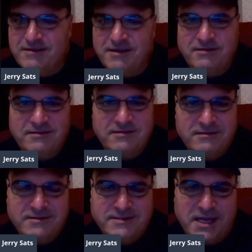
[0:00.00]
Do you,
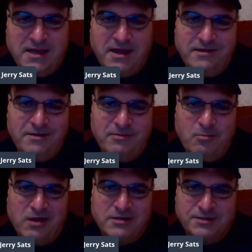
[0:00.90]
Sandy? I know
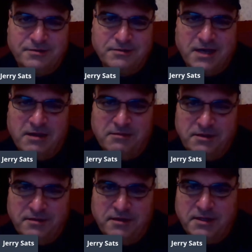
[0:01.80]
watching your channel,
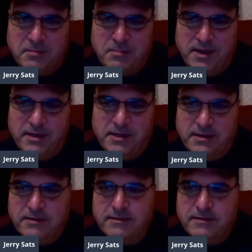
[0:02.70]
you like to bake.